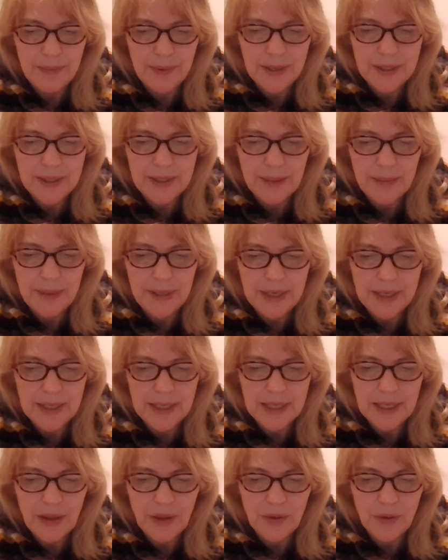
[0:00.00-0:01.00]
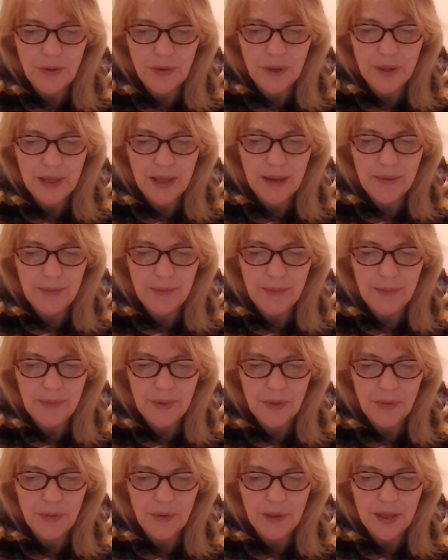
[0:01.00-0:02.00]
sipping tea through a
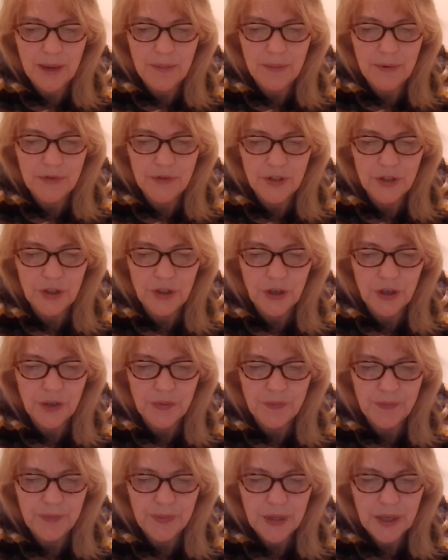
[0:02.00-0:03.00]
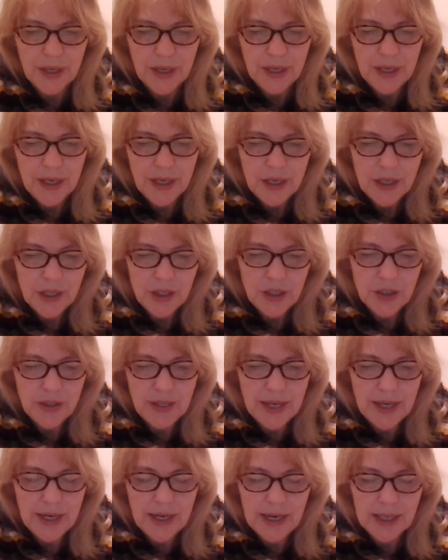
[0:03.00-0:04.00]
lump of sugar. She'll
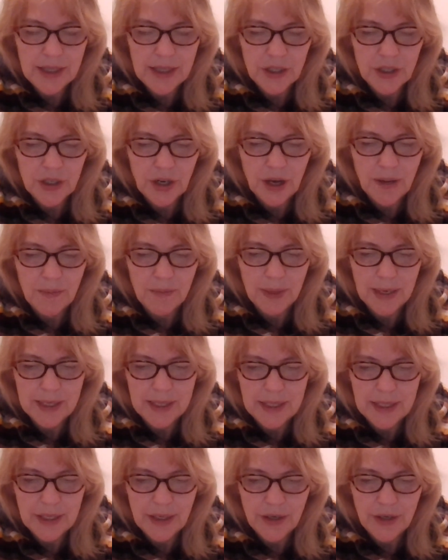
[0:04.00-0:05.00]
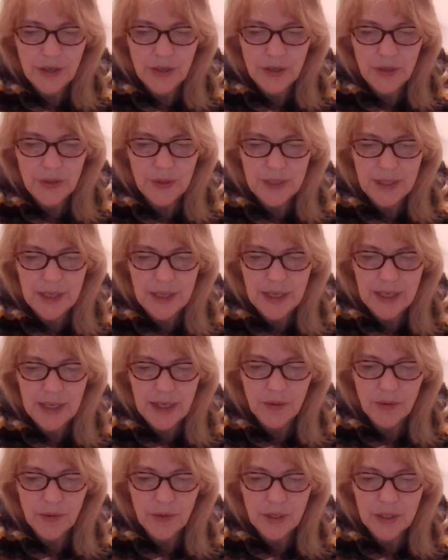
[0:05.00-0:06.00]
get it at the shop, my dear. You
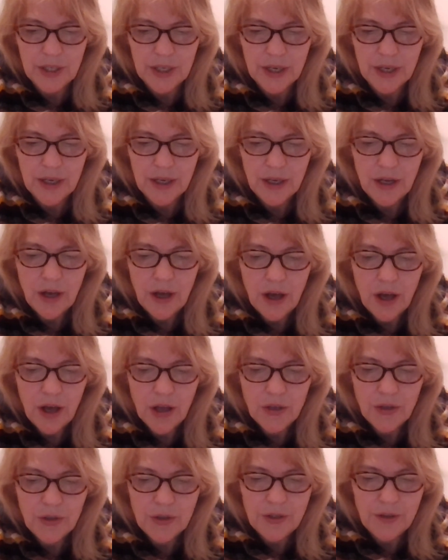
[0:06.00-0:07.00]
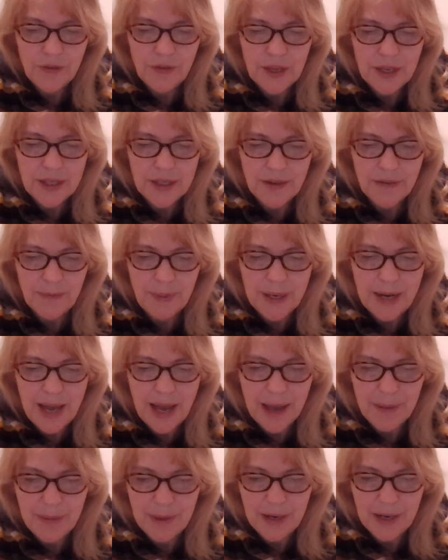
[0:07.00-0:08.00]
see, Rodya, all sorts of things have been
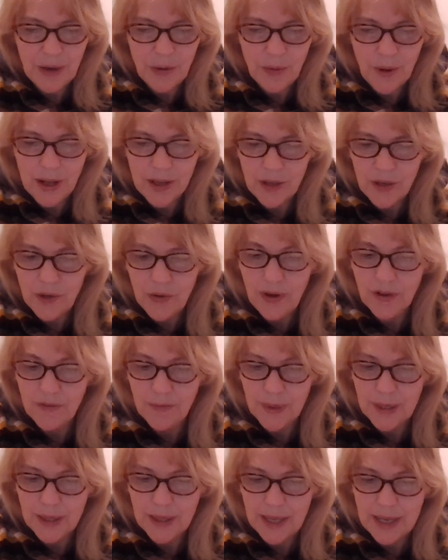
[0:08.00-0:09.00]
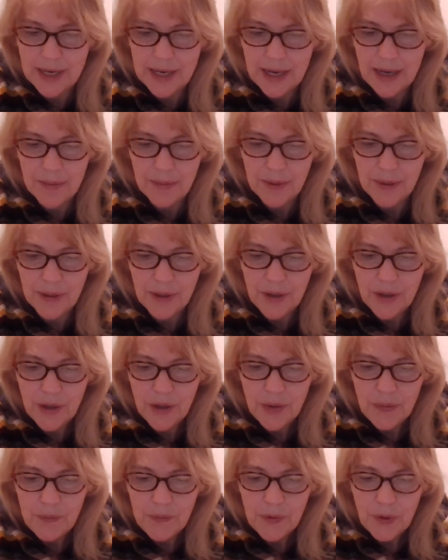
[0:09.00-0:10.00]
happening while you have been laid up.
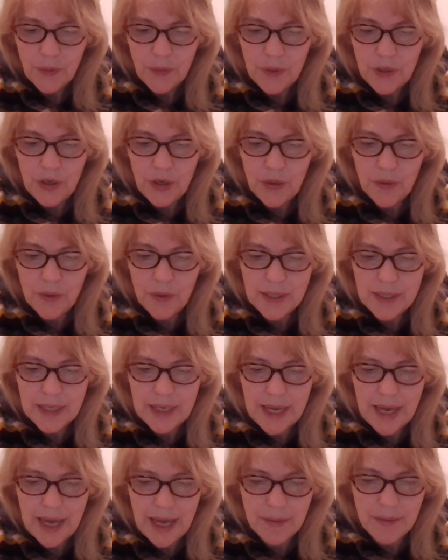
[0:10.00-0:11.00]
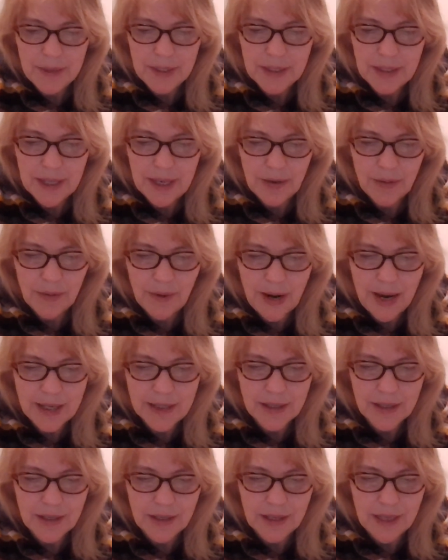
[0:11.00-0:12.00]
When you were decamped in that
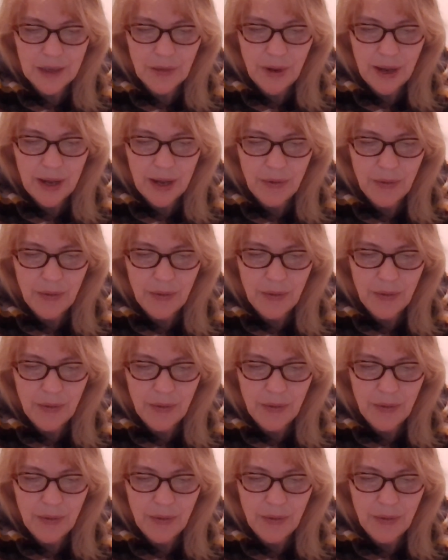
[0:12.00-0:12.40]
rascally way